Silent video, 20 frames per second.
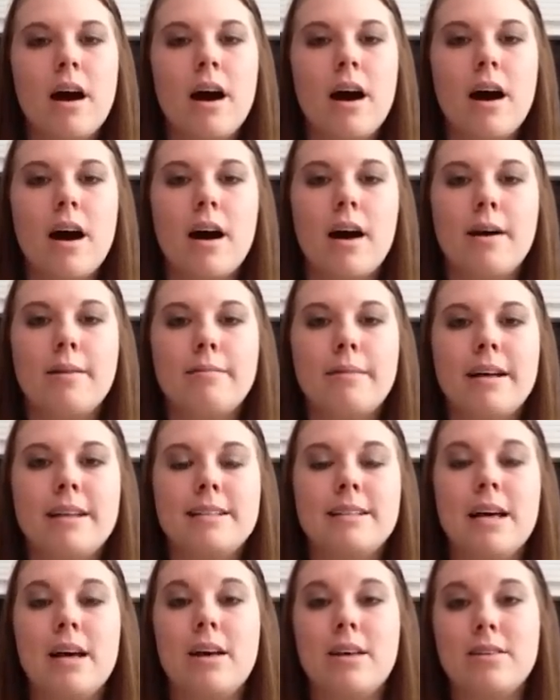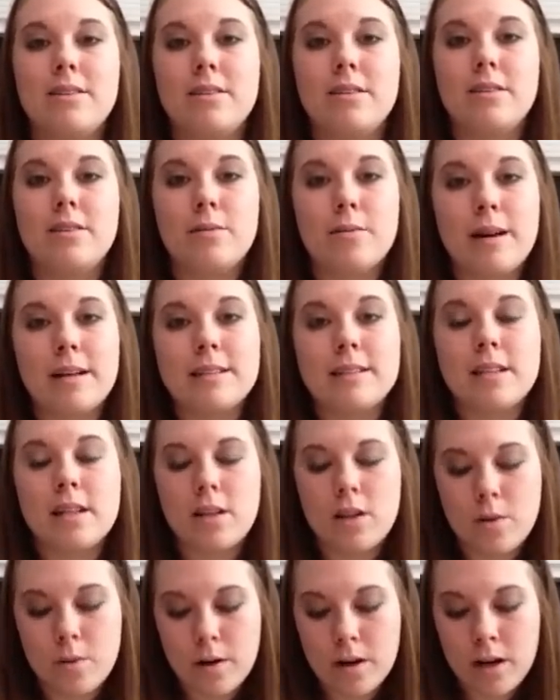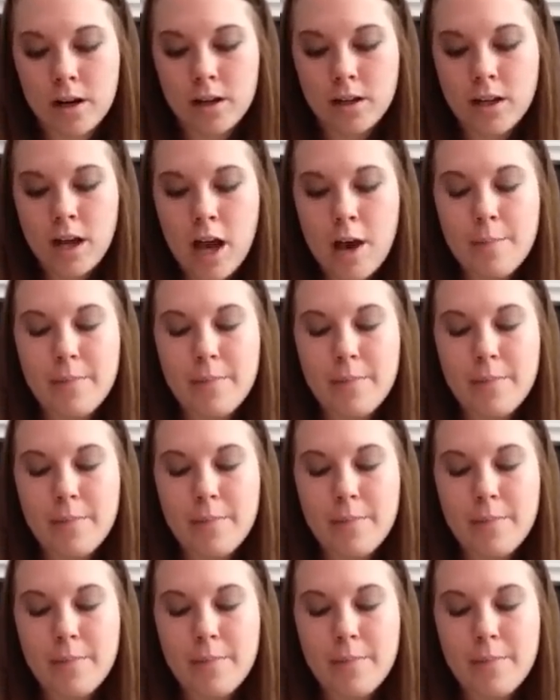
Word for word: um, and tell the rest of the world.